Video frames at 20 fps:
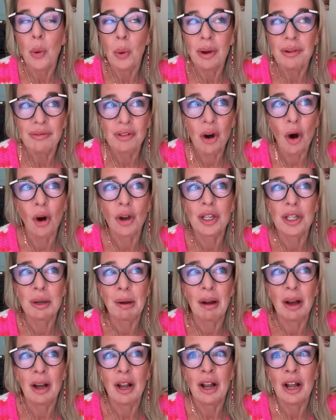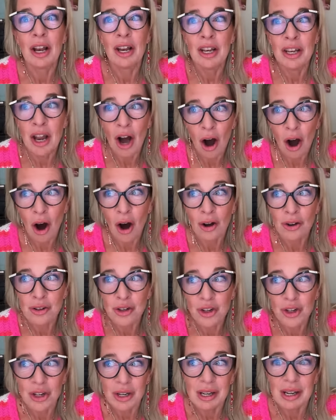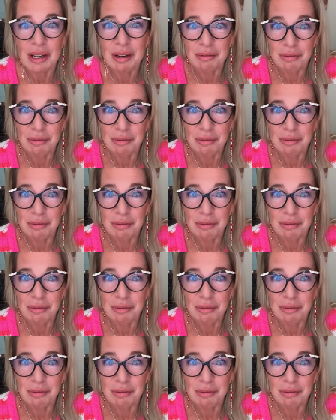We've got large